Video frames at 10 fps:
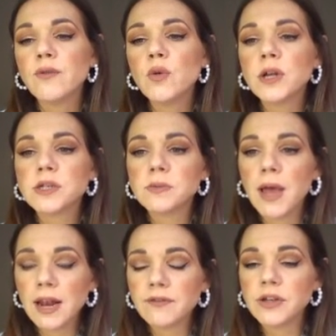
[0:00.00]
Now, if you want
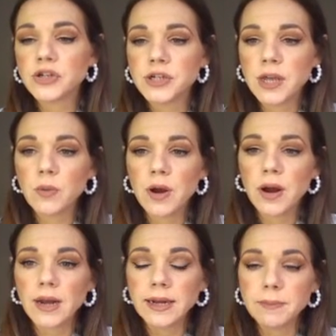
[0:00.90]
to elevate your day
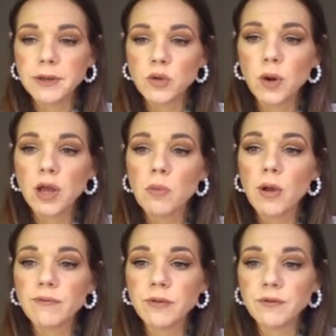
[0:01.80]
wear a little bit, you want to come
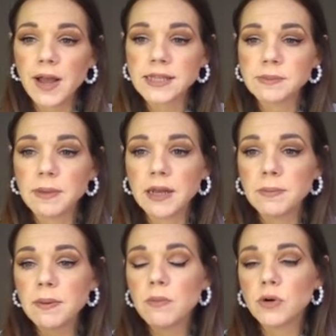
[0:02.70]
away from the flats, make it
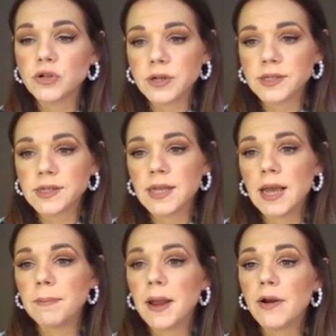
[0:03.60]
a bit more
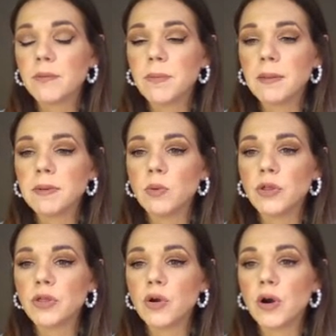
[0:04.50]
dressy, and pair it maybe
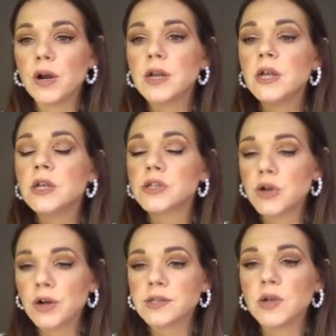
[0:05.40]
with your
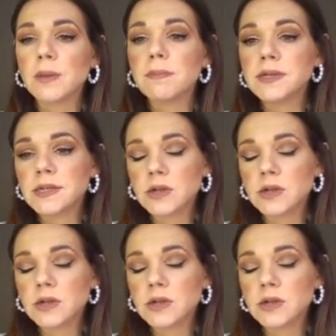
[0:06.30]
skirts. So like